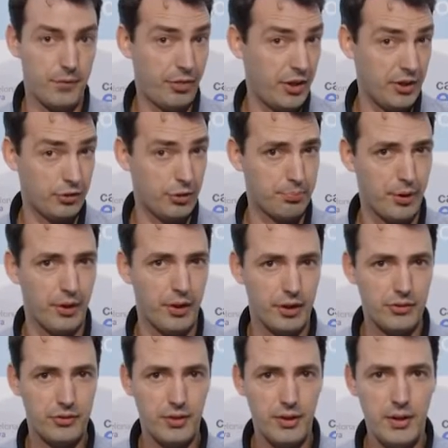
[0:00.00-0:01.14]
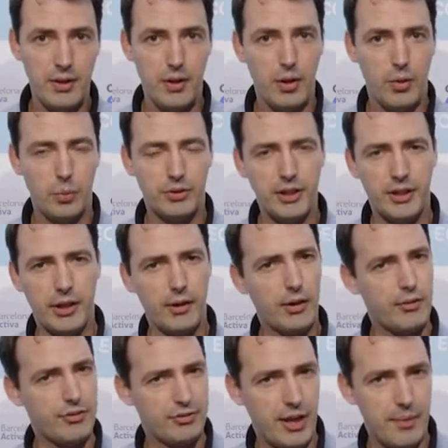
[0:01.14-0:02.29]
things or products, would take a
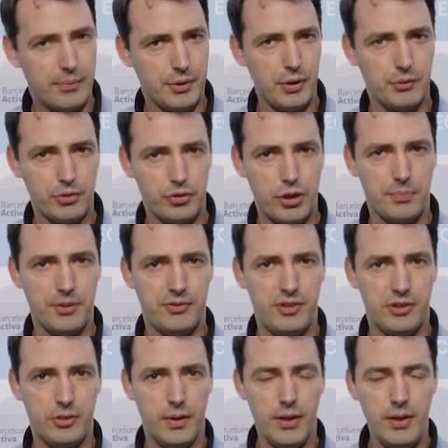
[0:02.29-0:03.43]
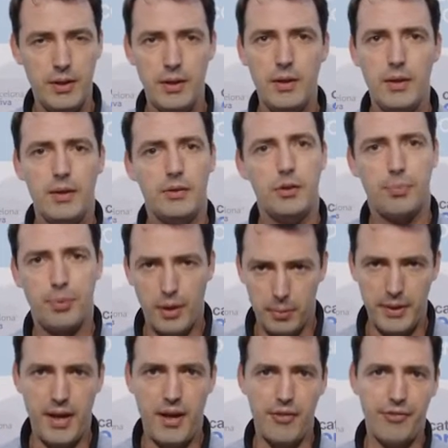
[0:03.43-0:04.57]
lot of time to go to shops, etc. You
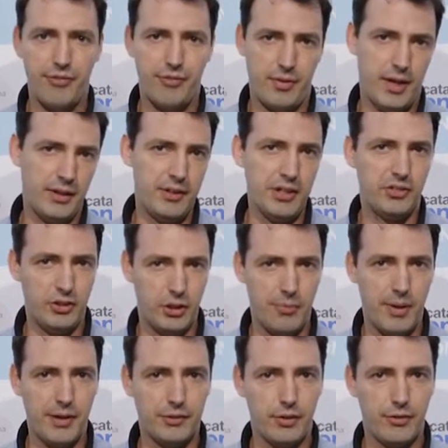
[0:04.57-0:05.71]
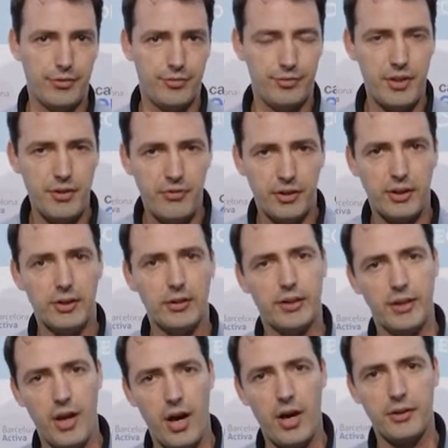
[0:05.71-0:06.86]
probably have ideas in your mind of
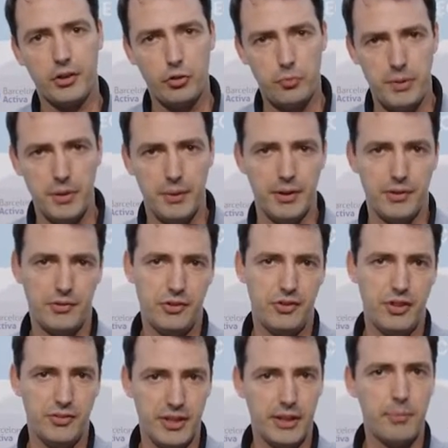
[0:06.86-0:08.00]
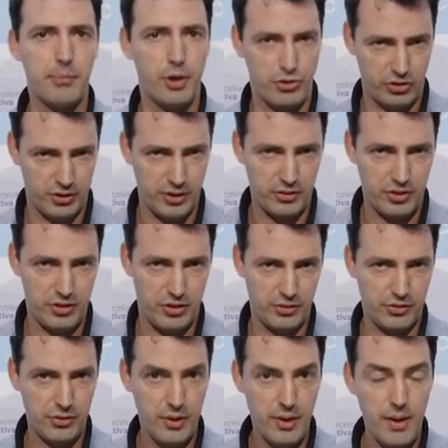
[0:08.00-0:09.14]
difficult and hard experiences in taking purchasing
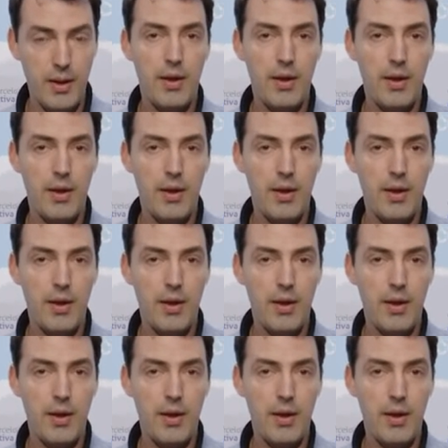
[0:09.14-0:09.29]
decisions.